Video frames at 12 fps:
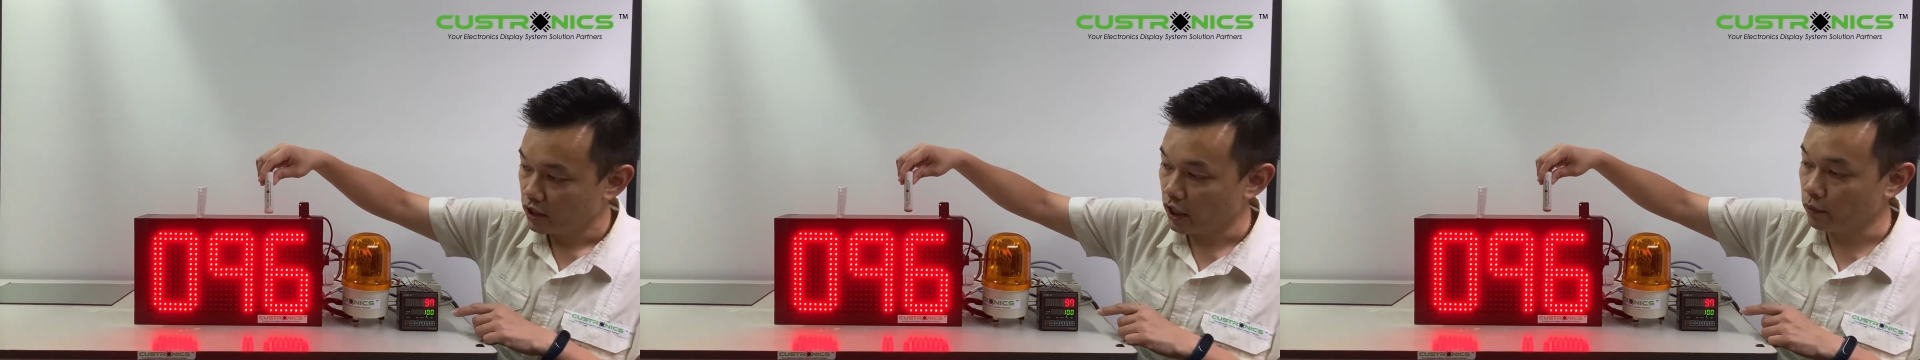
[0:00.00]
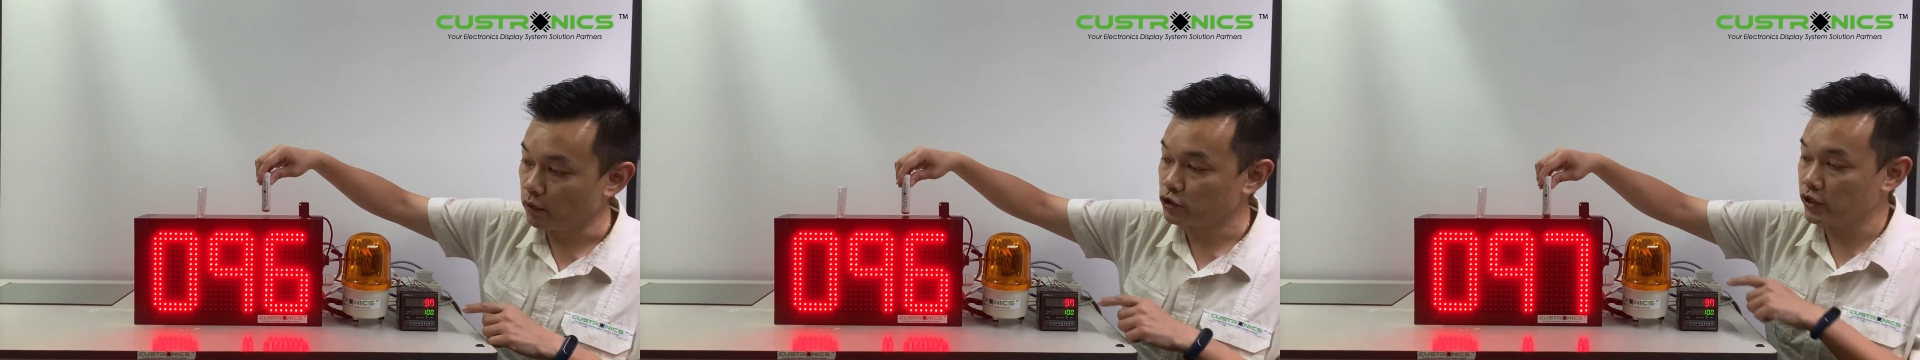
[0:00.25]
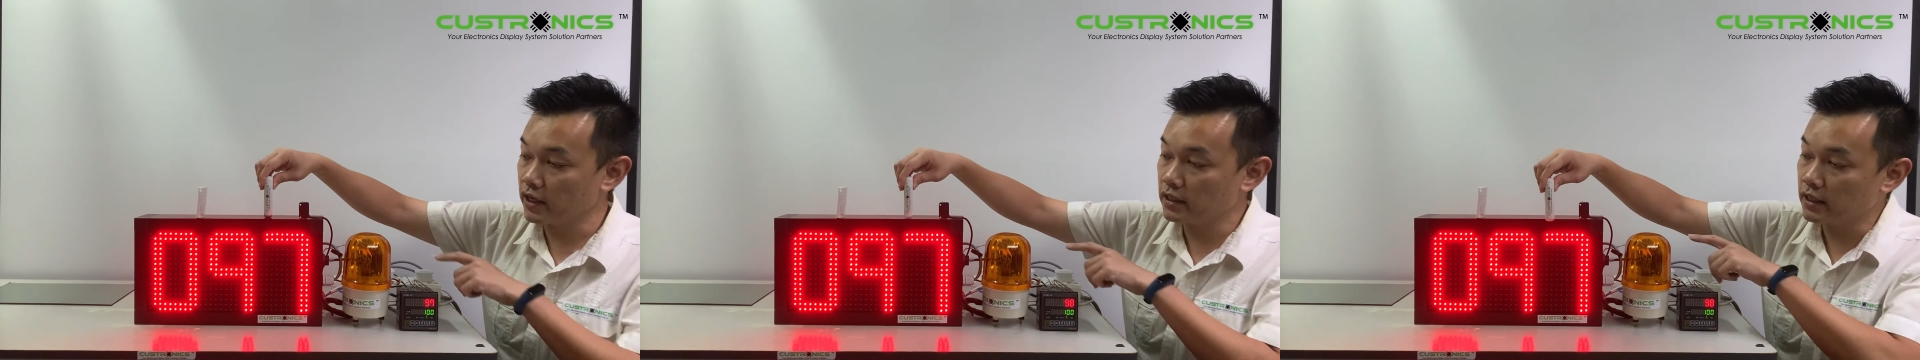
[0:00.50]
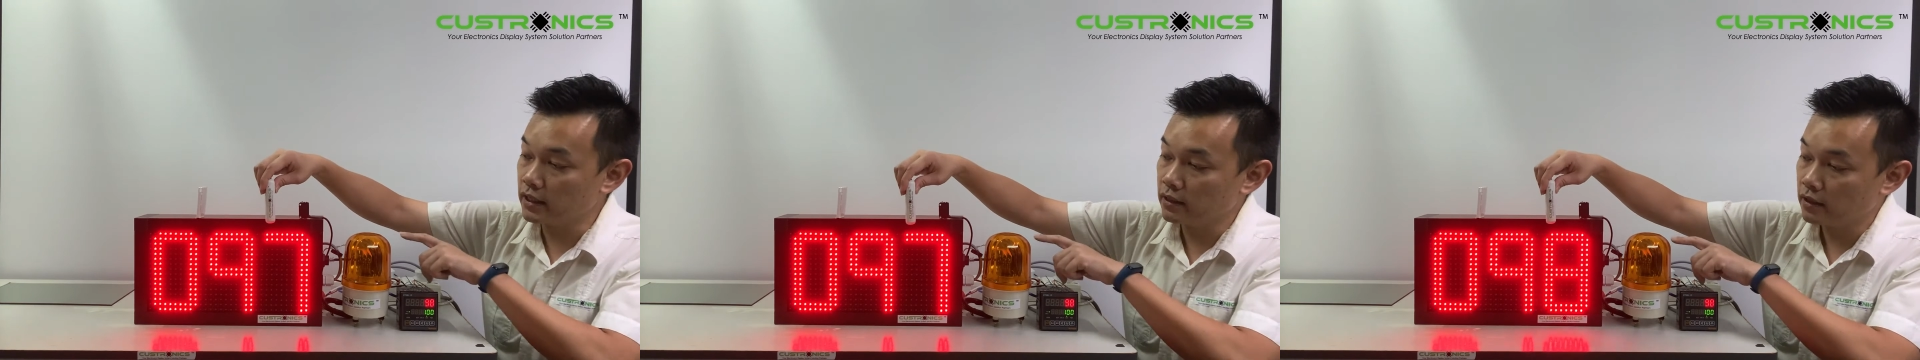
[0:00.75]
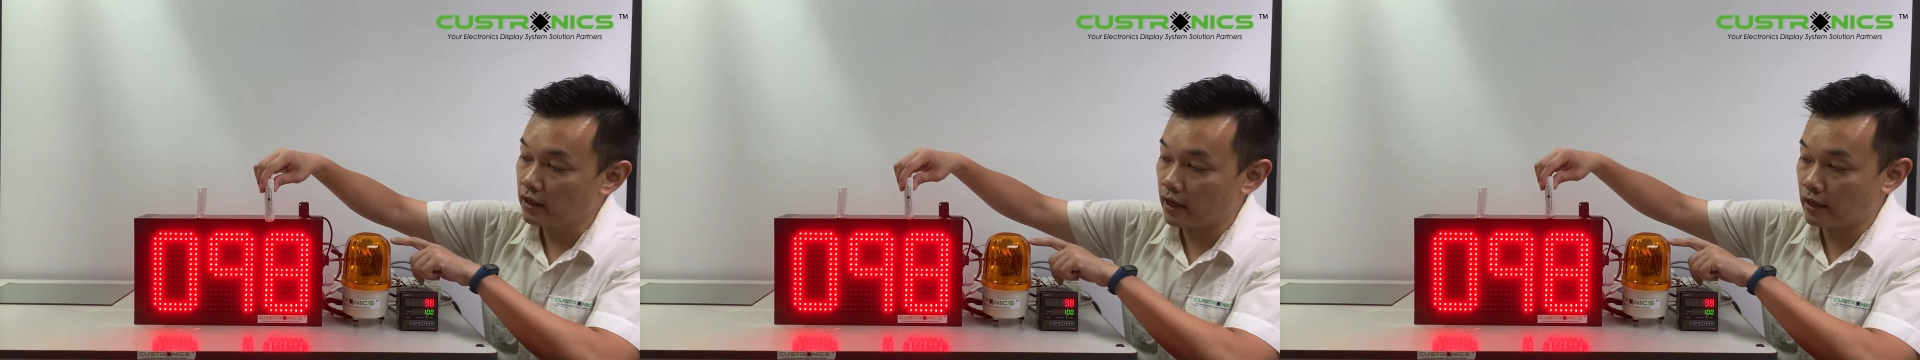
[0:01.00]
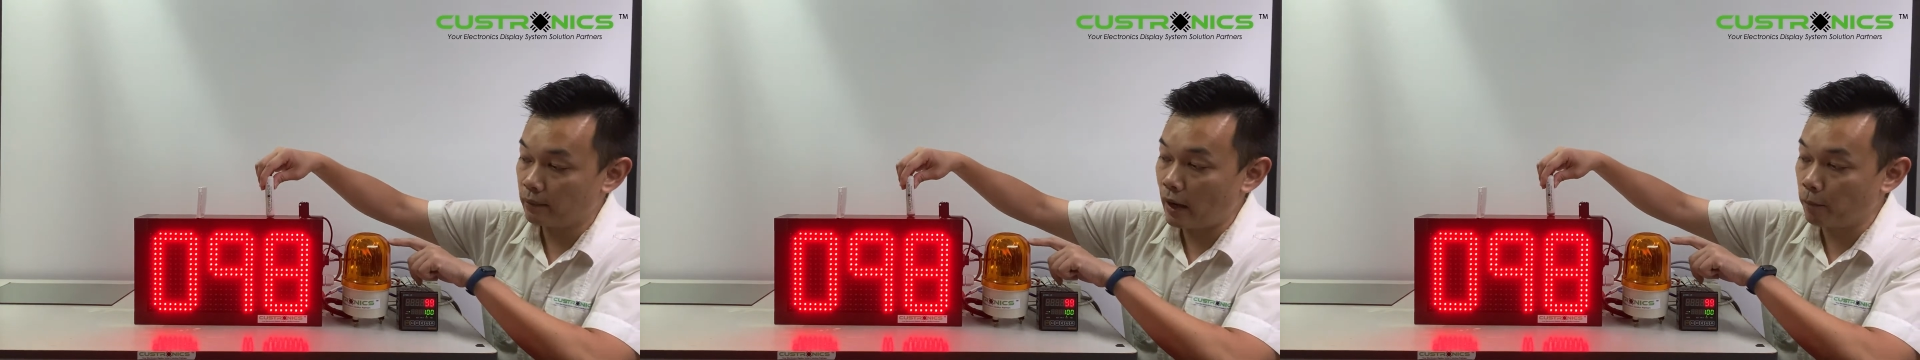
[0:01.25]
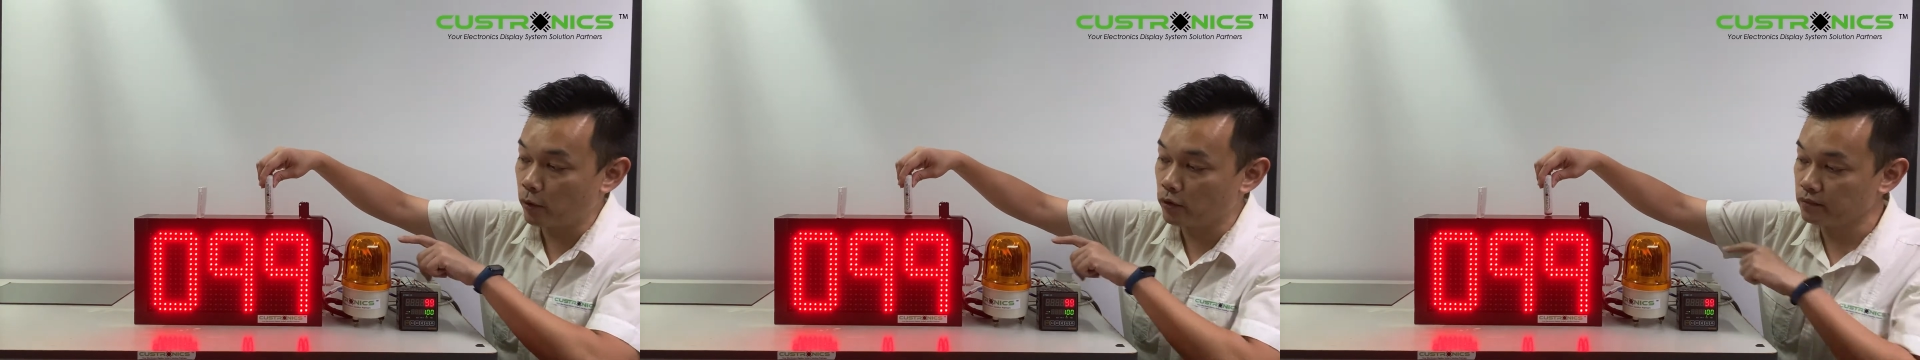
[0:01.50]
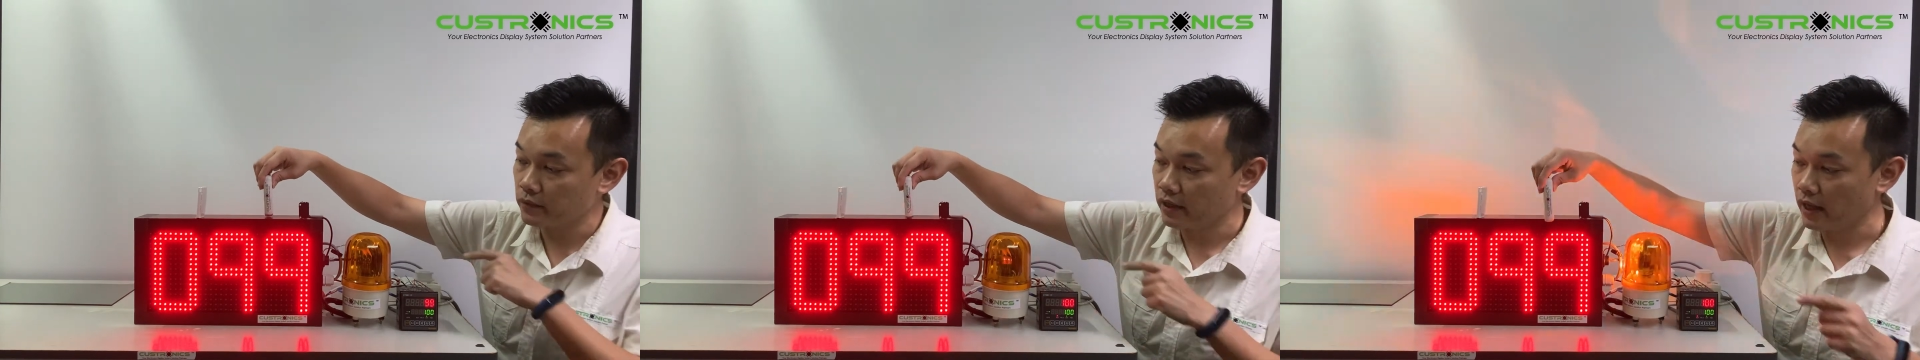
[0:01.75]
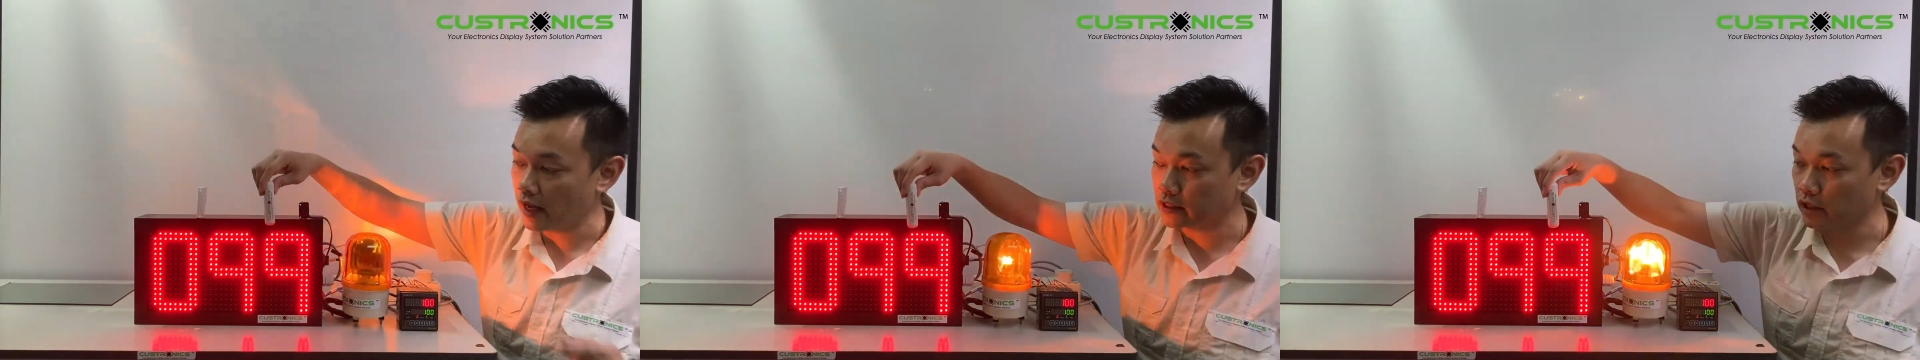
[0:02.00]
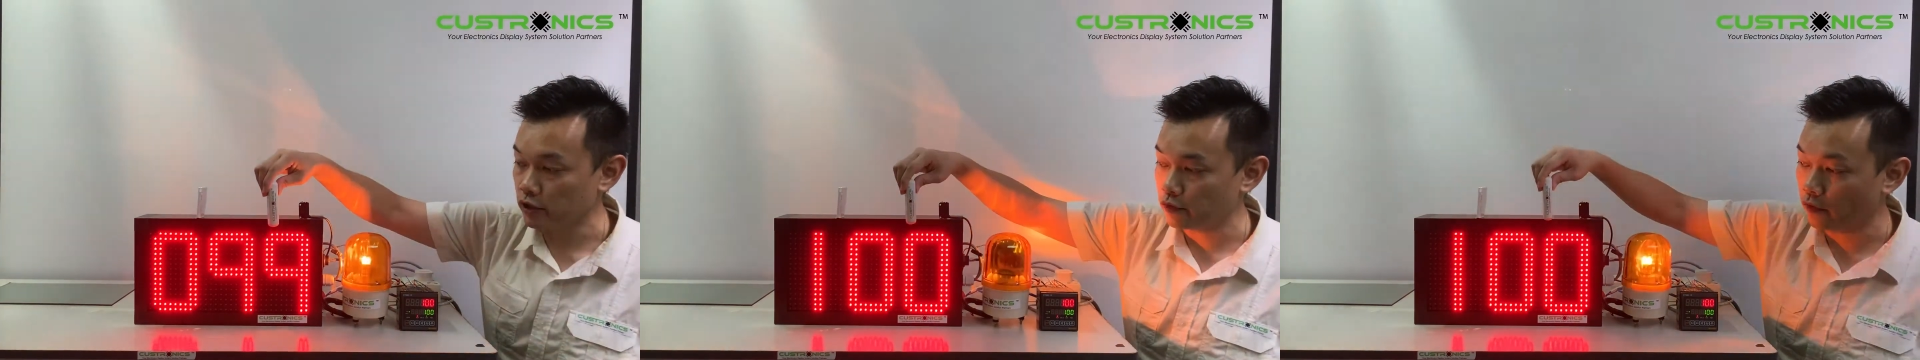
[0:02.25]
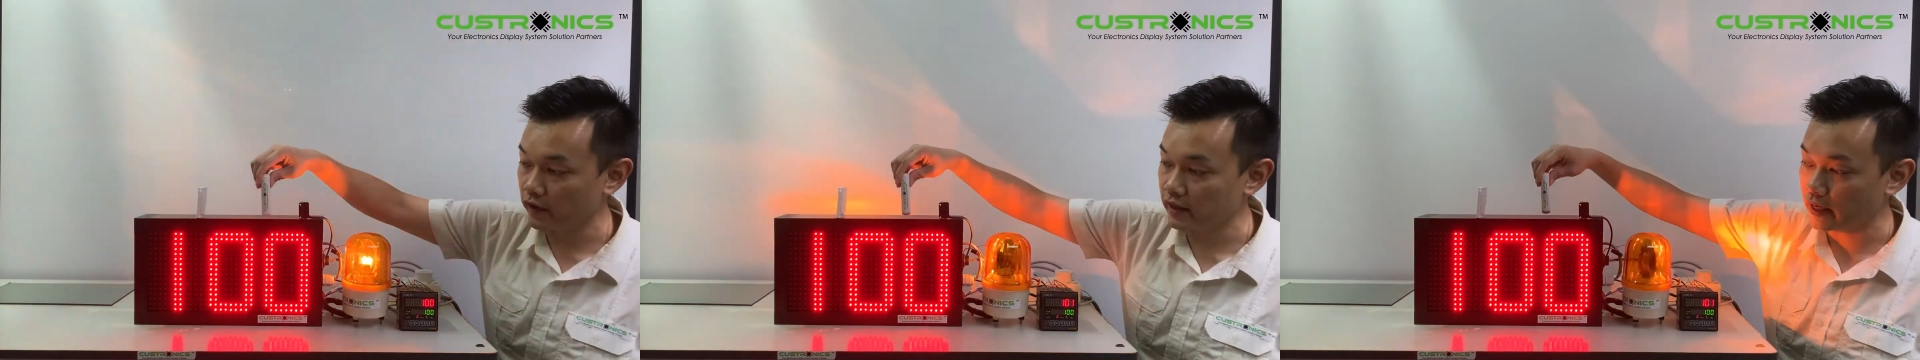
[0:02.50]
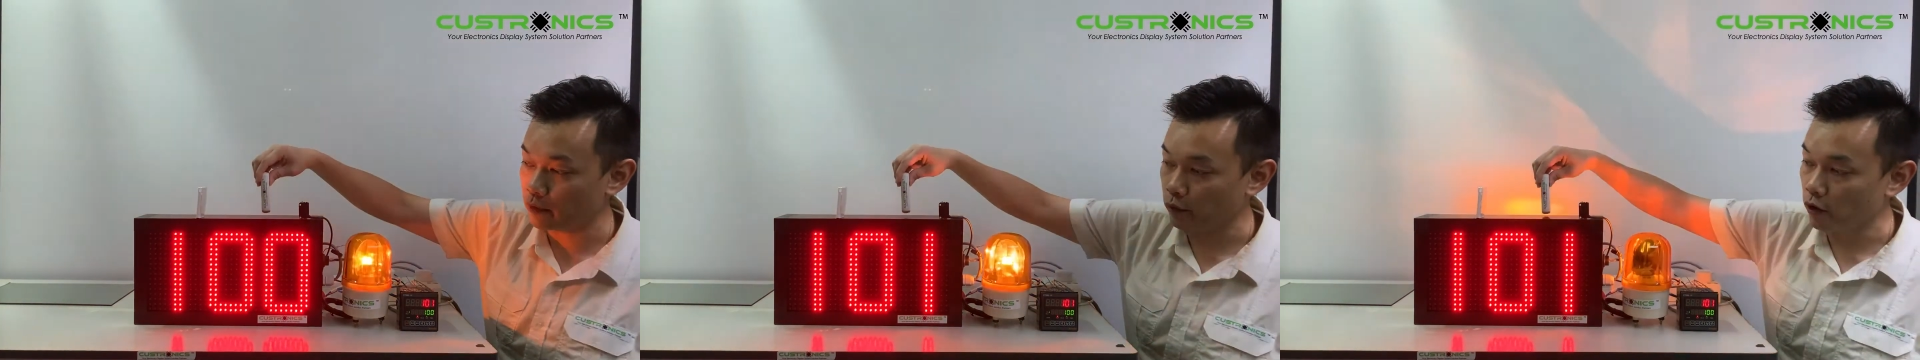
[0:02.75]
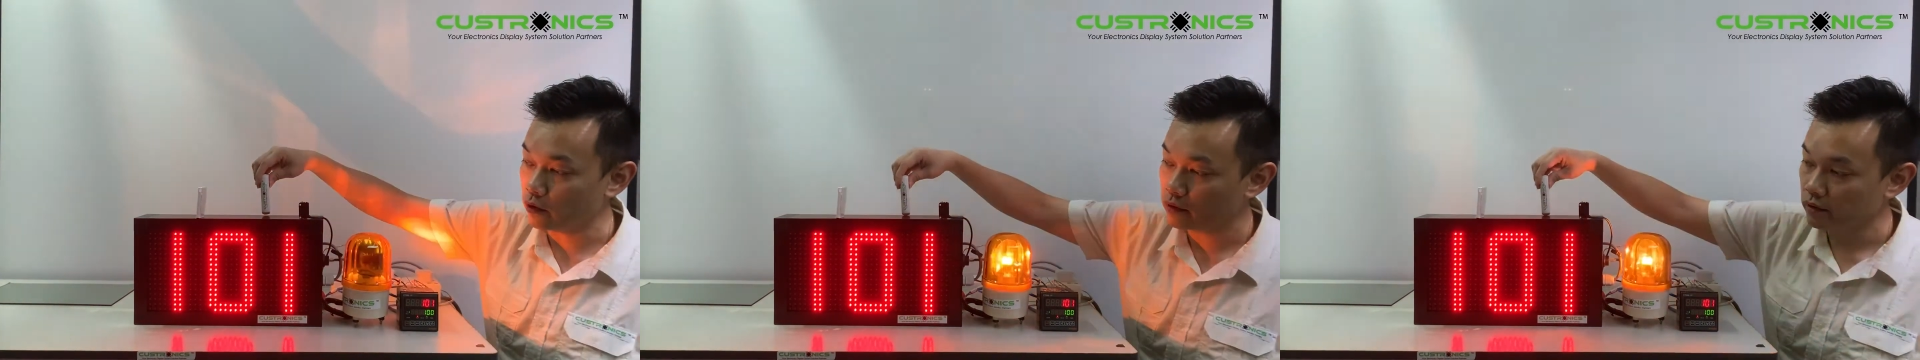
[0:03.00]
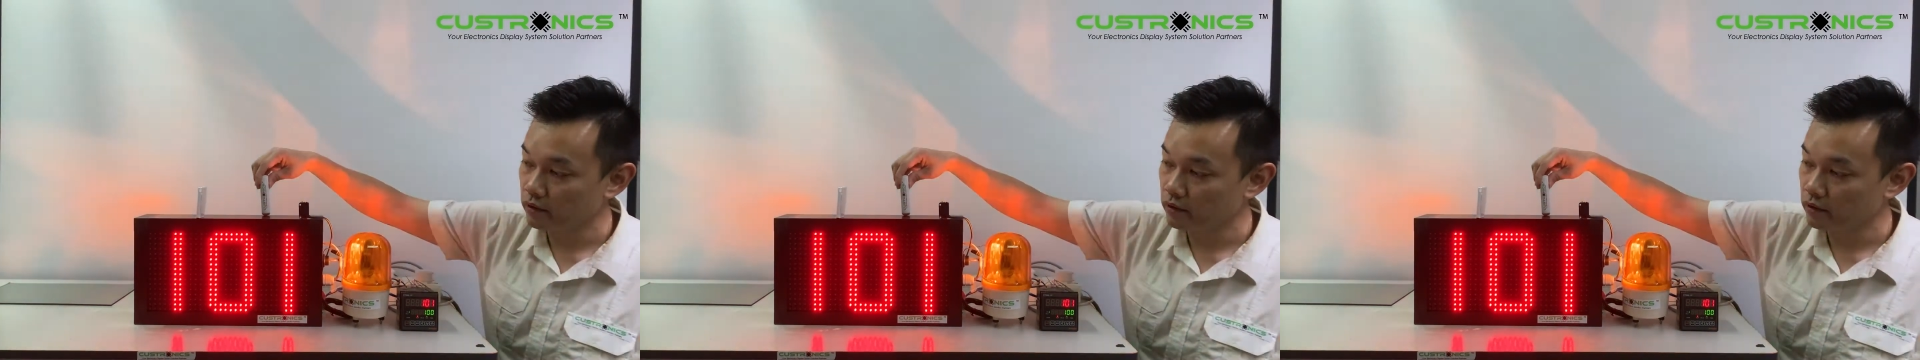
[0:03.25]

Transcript: it will trigger the alarm output and the revolving light will